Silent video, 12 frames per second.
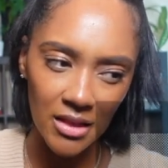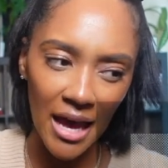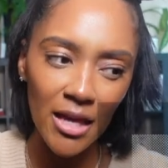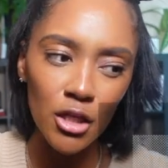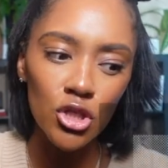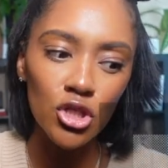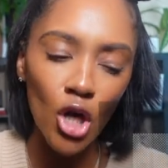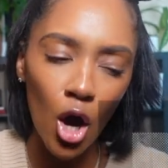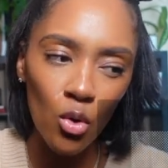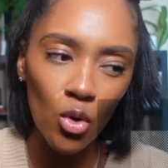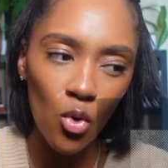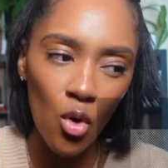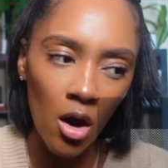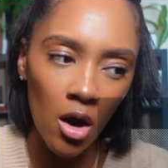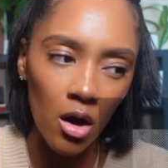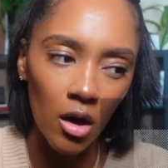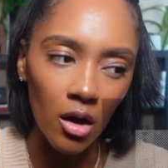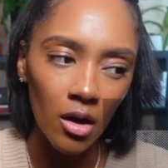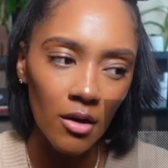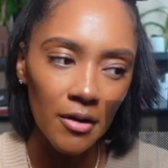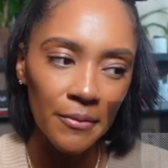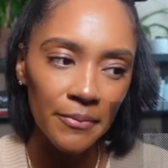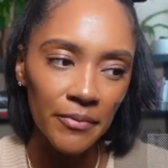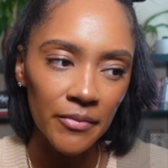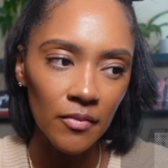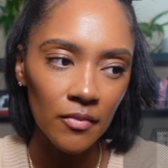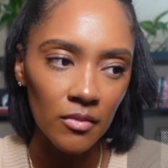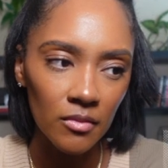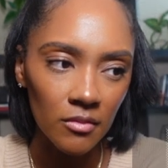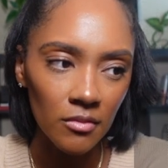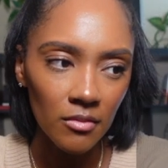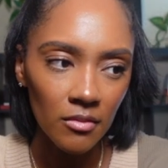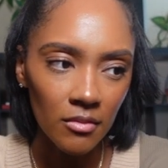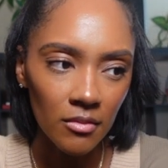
That is so cool. Dragon Bond.